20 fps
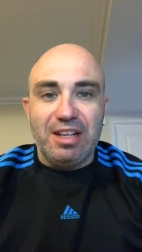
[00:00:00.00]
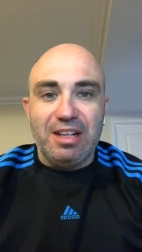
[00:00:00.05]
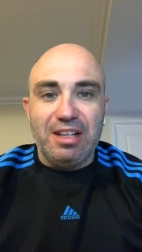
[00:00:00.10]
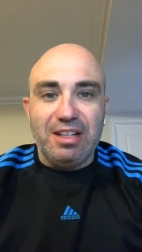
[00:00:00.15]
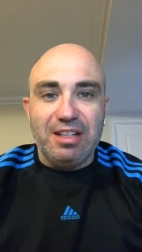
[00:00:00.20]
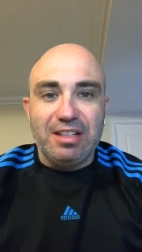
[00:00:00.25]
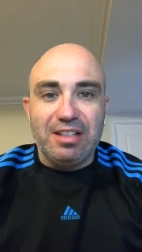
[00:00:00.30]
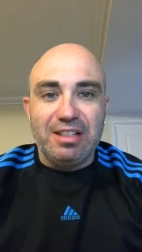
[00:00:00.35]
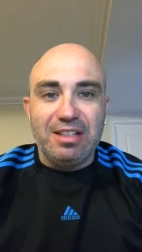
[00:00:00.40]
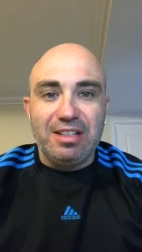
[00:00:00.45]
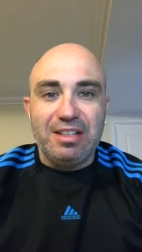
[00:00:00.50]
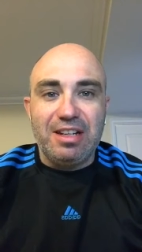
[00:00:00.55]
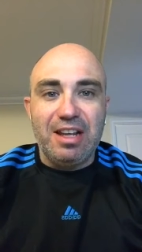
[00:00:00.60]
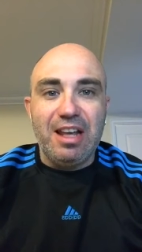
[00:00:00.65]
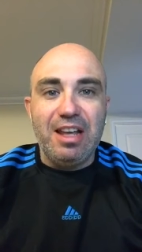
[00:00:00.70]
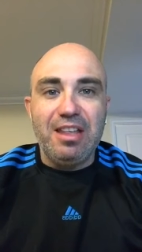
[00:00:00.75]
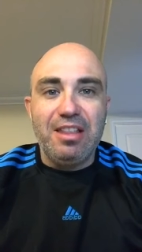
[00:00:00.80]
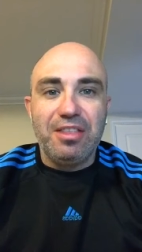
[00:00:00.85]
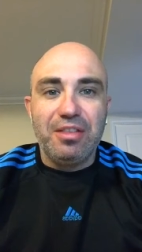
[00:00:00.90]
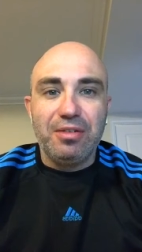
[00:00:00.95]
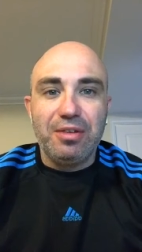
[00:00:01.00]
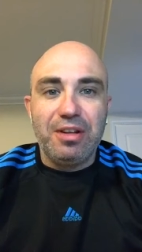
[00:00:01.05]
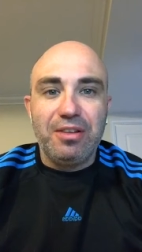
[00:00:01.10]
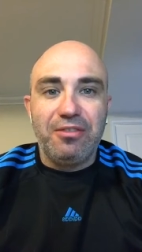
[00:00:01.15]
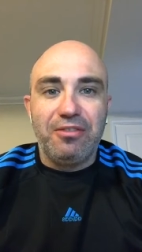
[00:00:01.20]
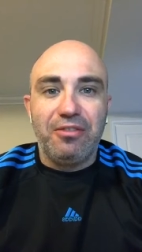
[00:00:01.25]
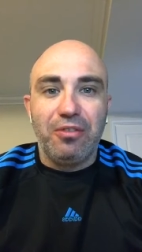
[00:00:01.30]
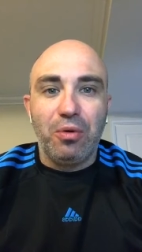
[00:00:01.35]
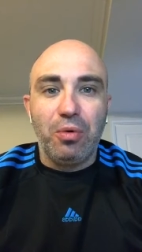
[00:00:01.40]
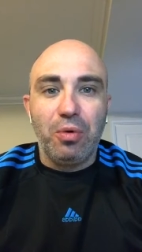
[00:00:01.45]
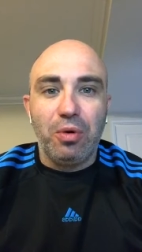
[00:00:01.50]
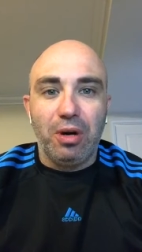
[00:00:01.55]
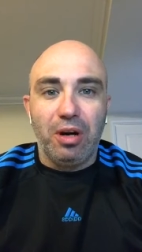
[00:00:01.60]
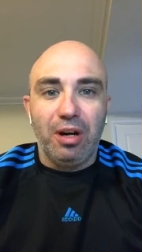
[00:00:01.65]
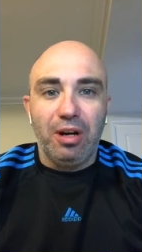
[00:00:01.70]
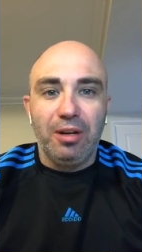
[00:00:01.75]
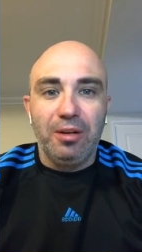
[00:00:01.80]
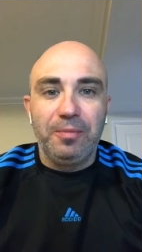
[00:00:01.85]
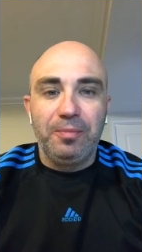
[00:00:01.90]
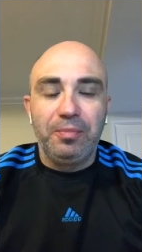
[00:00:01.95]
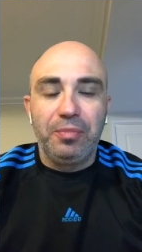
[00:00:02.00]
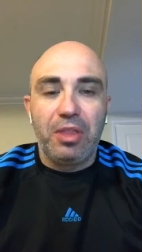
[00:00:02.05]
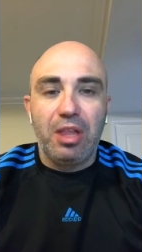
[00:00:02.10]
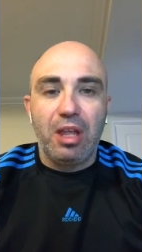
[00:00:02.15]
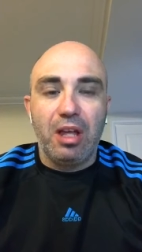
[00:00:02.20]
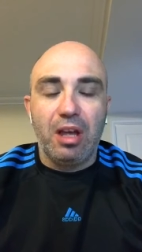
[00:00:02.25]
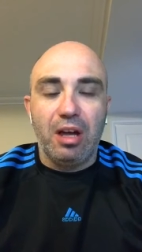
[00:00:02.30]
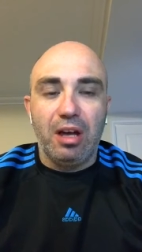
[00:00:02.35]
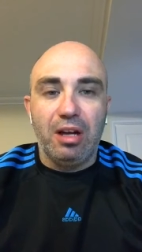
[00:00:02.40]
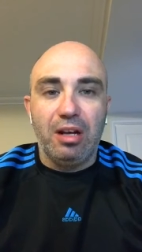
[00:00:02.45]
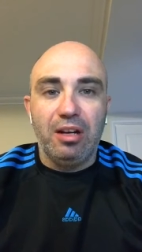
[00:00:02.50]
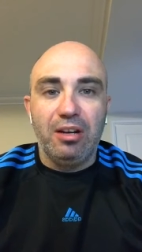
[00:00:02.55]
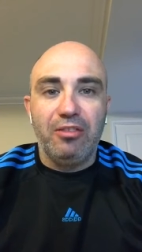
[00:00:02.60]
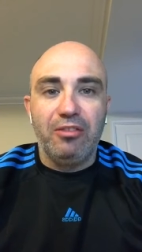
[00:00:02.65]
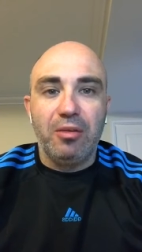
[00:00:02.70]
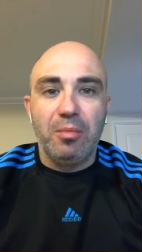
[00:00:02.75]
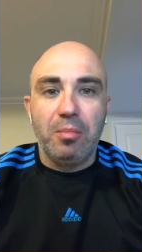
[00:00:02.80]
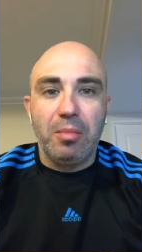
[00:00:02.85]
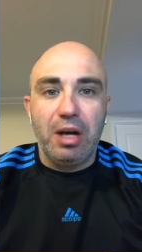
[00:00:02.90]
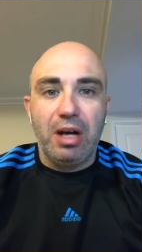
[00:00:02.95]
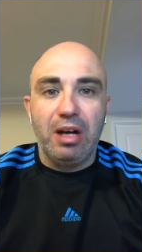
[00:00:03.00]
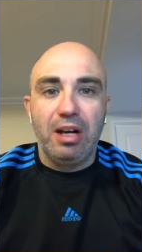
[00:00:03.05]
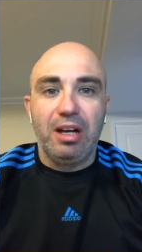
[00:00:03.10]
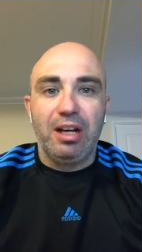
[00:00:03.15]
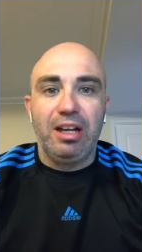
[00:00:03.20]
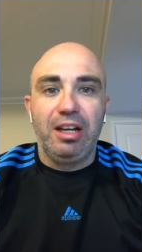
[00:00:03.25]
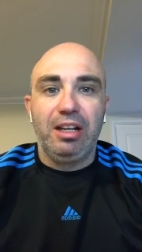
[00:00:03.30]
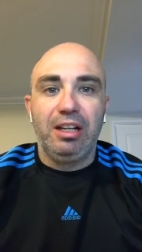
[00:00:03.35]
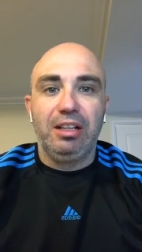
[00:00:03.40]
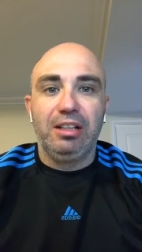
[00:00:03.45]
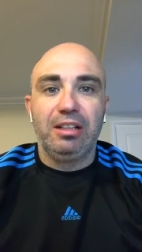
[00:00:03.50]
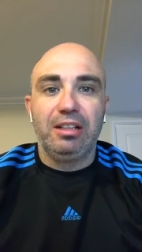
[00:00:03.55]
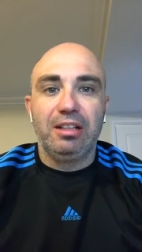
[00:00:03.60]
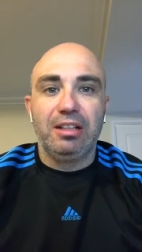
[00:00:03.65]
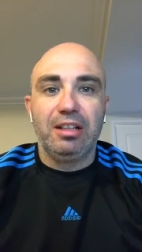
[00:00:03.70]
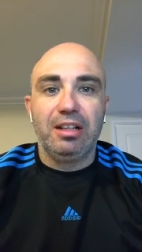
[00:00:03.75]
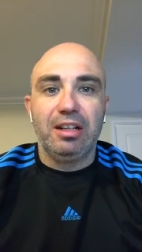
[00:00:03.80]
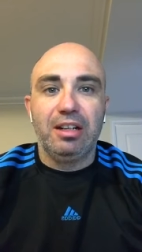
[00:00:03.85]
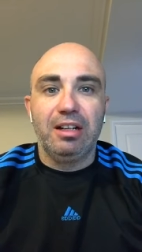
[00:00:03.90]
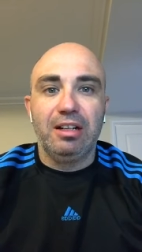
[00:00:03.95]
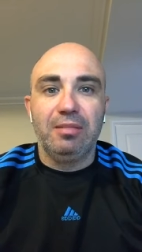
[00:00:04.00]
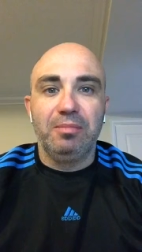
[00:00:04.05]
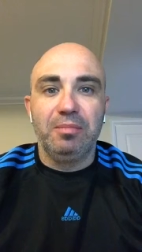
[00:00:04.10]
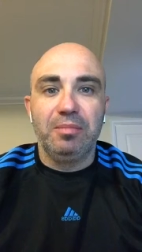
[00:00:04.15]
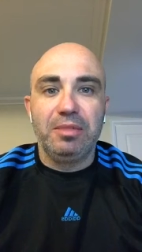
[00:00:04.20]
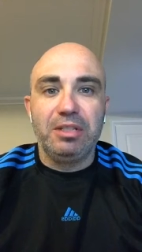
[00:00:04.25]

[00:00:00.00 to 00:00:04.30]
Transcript: It is day 34 of my uh,